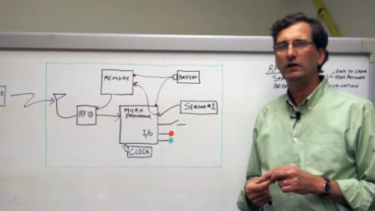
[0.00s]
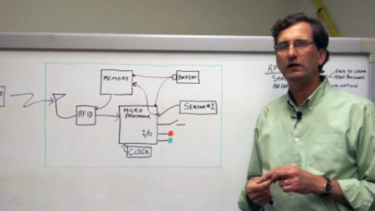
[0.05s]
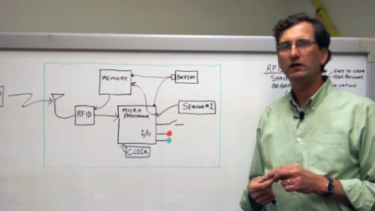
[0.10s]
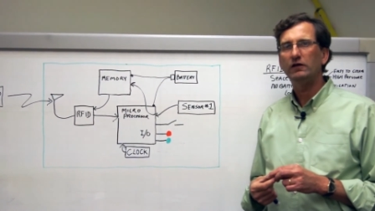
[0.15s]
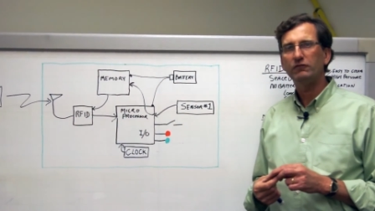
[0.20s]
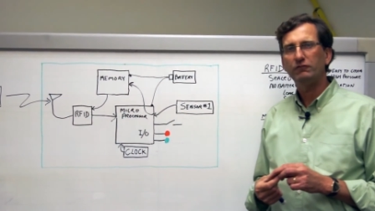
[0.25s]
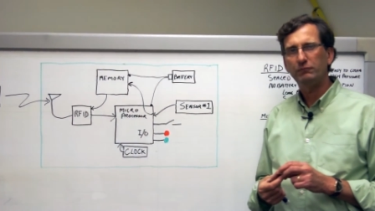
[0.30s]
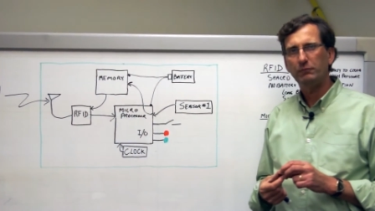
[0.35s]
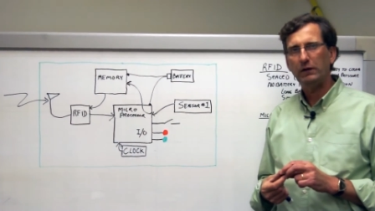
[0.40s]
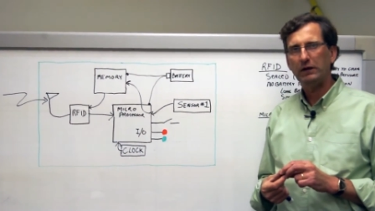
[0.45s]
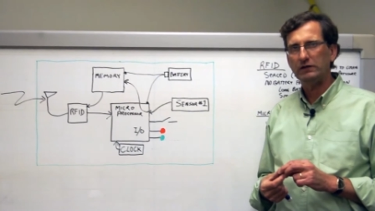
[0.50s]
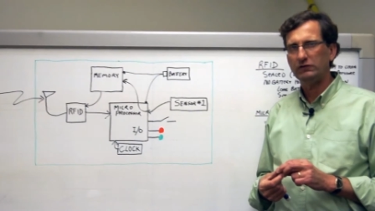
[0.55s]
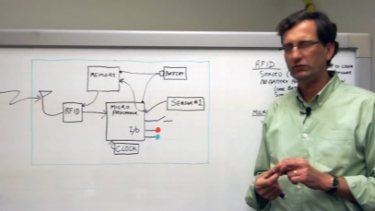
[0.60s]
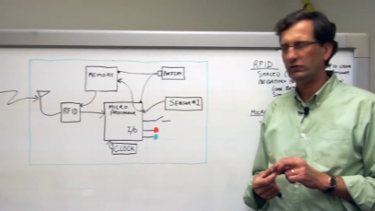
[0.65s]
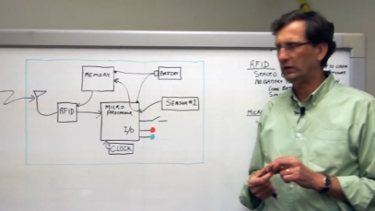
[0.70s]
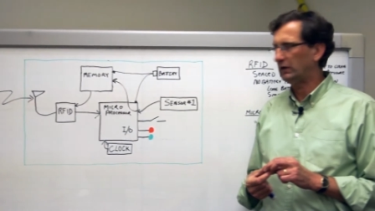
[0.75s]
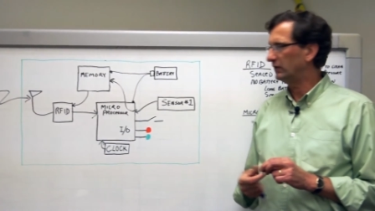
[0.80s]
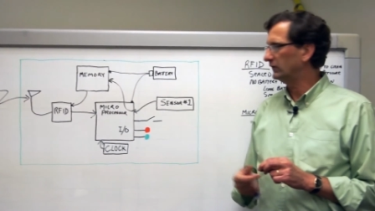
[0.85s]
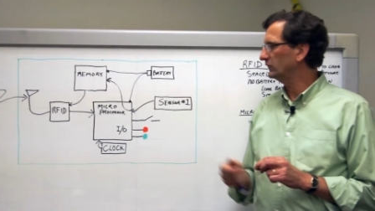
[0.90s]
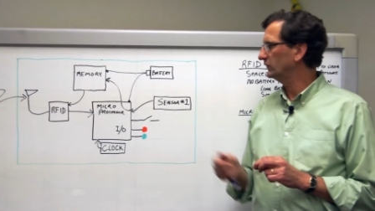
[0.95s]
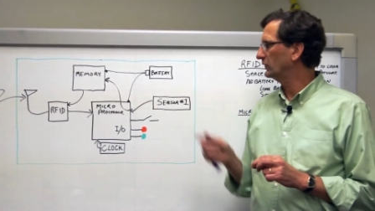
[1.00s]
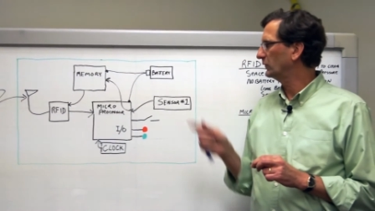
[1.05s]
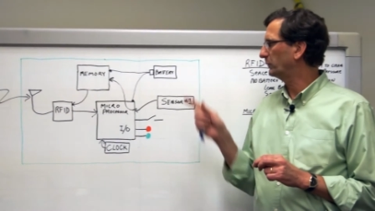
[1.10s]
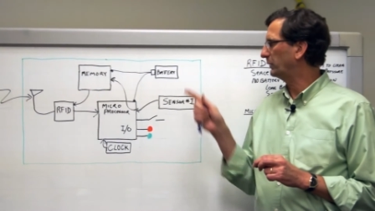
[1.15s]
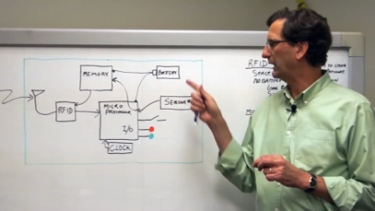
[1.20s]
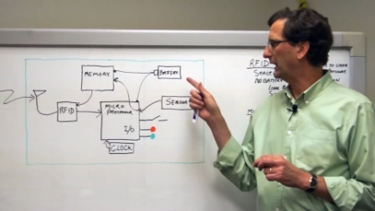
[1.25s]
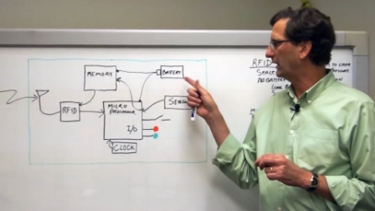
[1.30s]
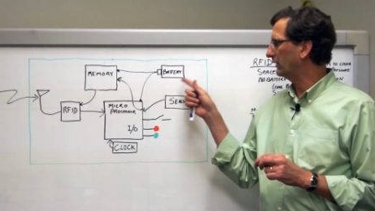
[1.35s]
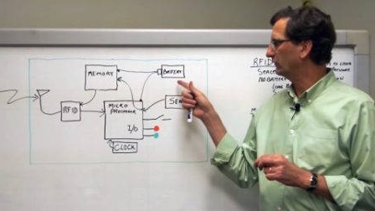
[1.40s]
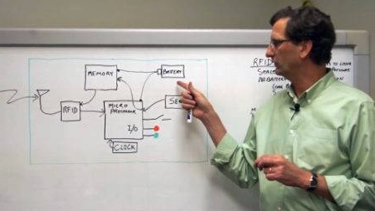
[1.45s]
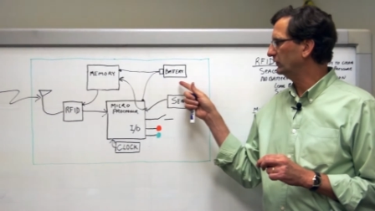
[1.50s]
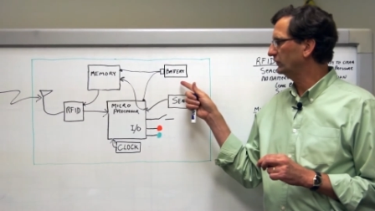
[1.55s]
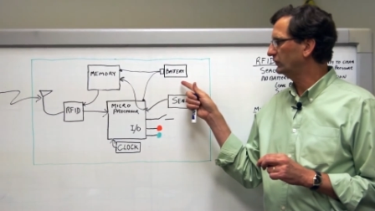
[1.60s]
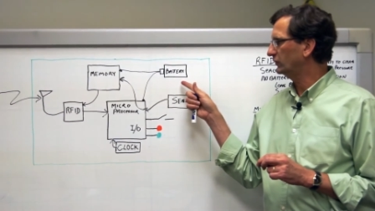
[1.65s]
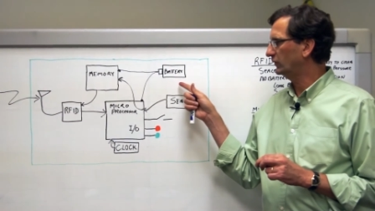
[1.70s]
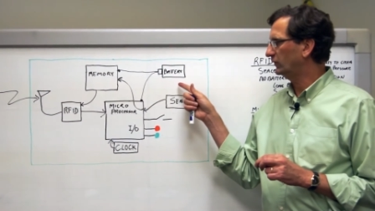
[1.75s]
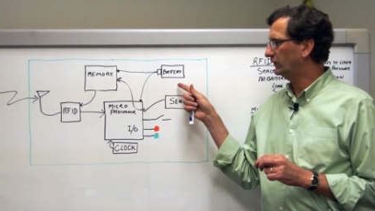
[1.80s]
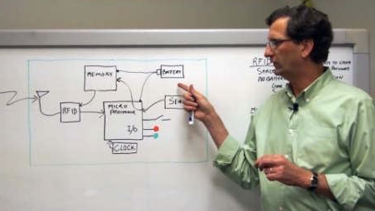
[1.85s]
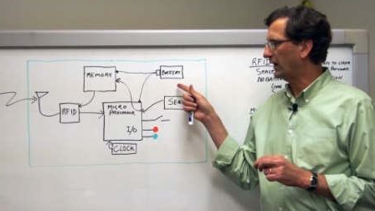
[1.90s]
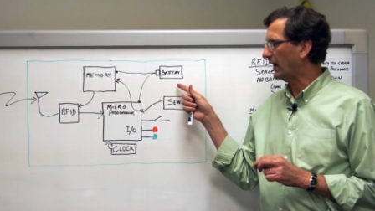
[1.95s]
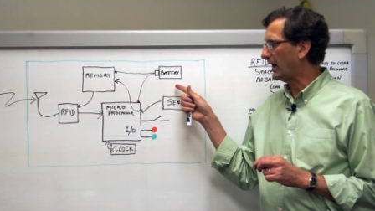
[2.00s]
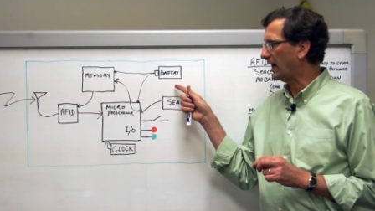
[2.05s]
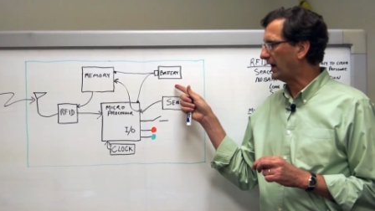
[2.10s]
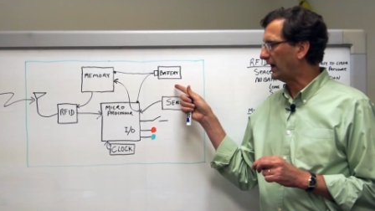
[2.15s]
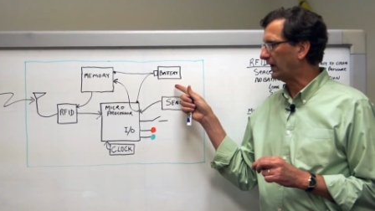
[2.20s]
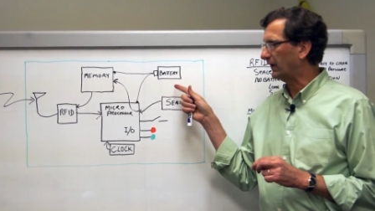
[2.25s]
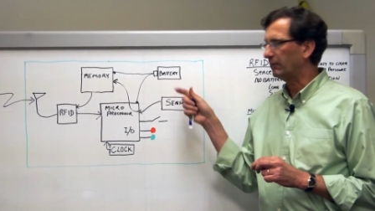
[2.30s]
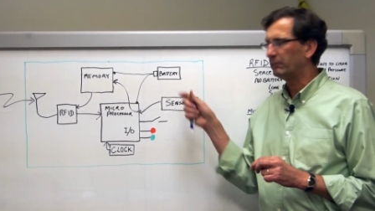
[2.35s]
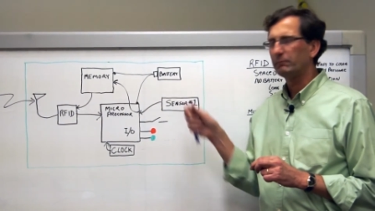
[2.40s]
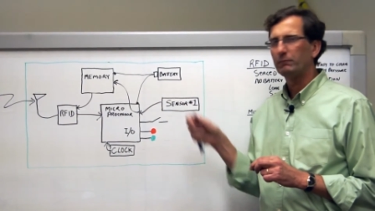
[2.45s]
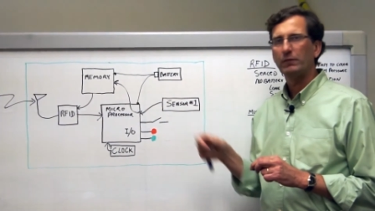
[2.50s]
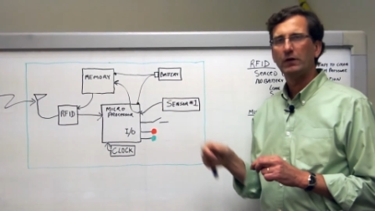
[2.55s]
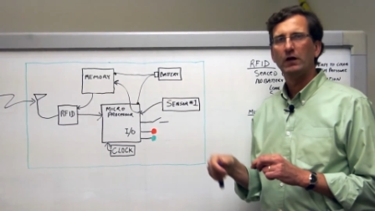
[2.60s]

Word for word: if by chance the battery should die,